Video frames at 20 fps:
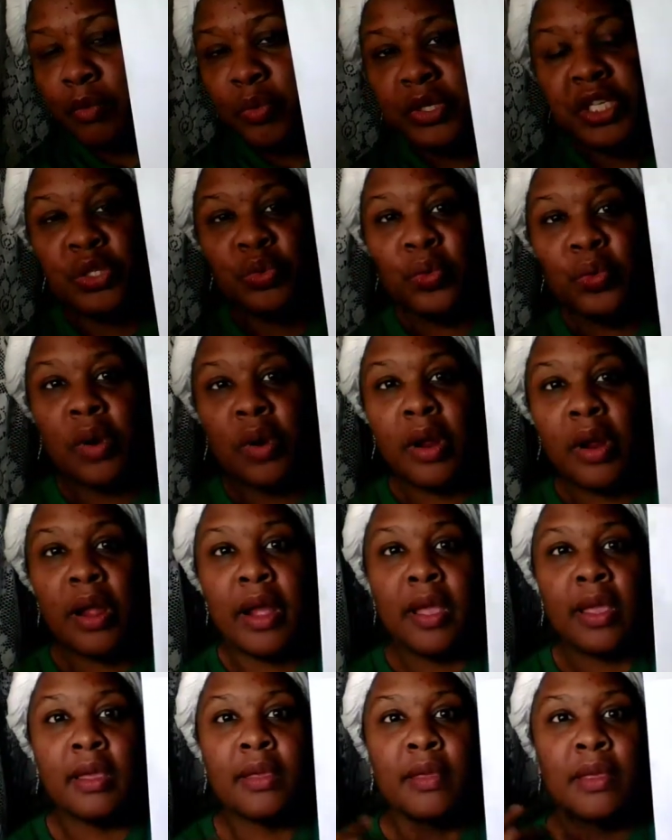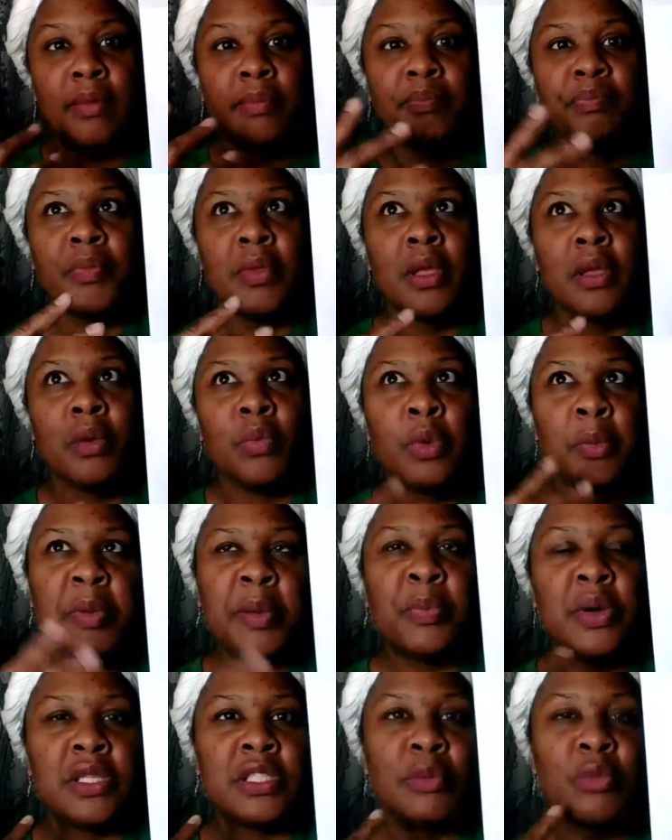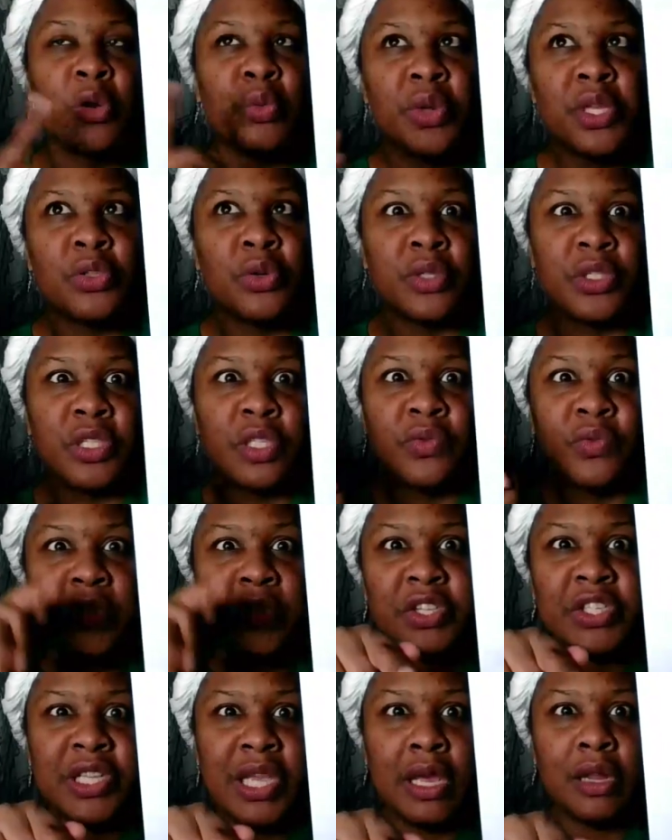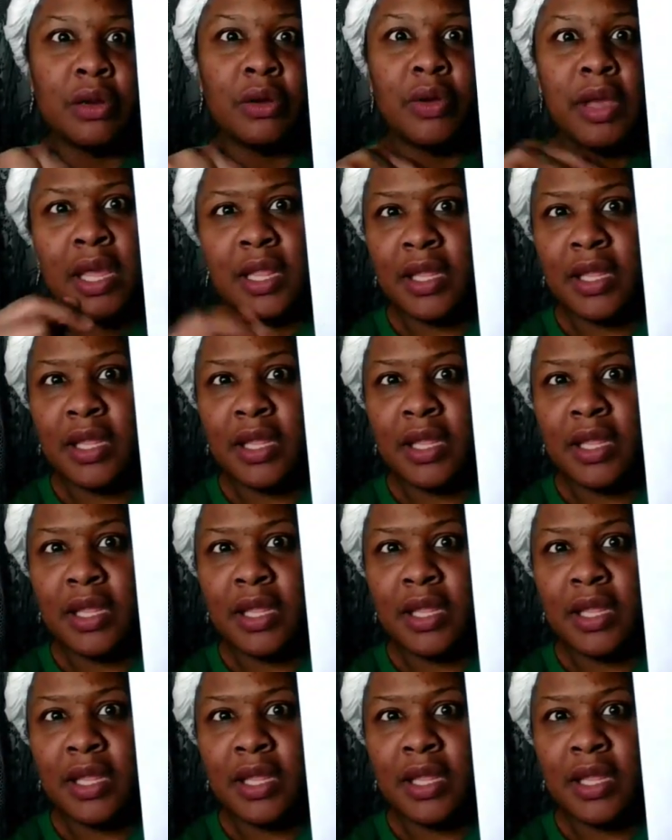which is where I we'll be putting some more resources for the channel.